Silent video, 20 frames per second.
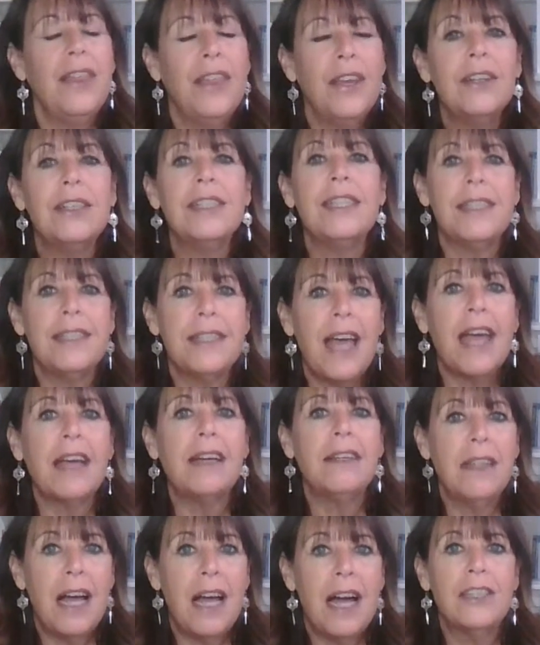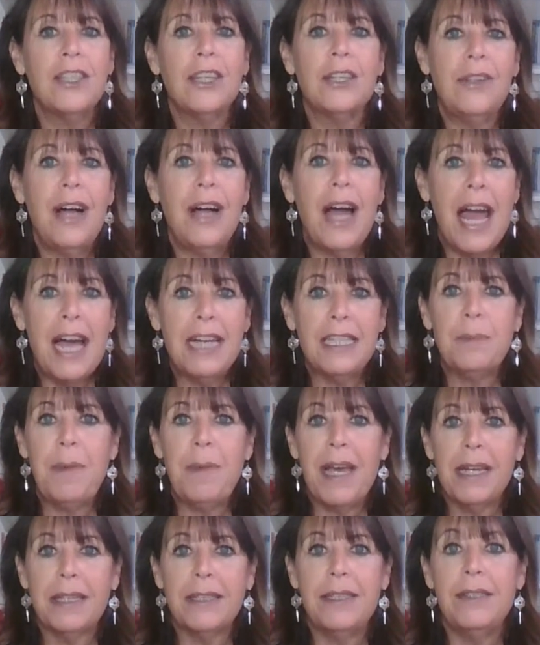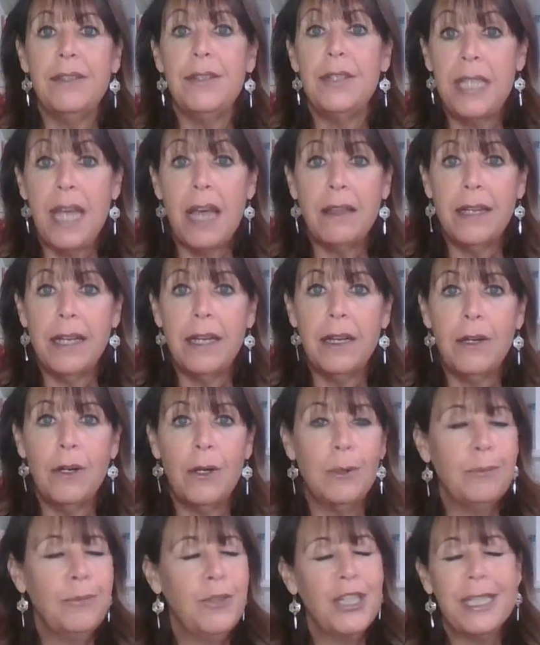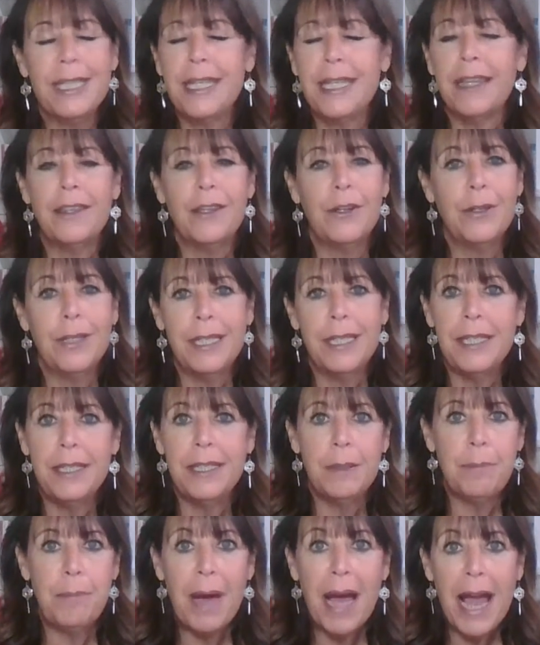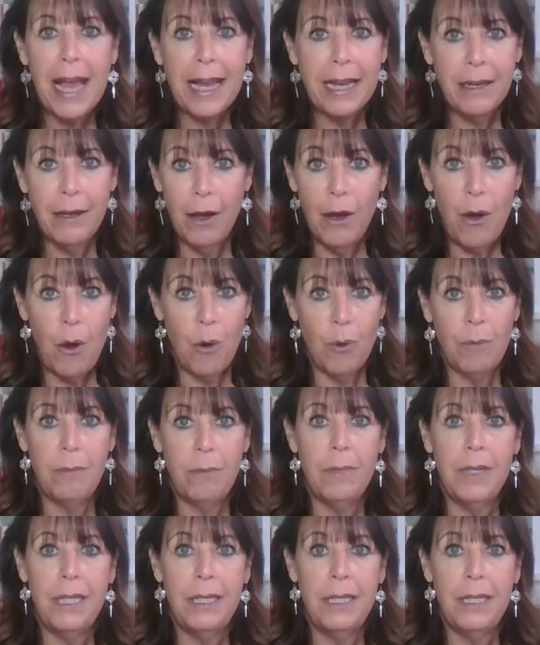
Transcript: There is a psychological aspect to selling a home, just like there is to buying a home.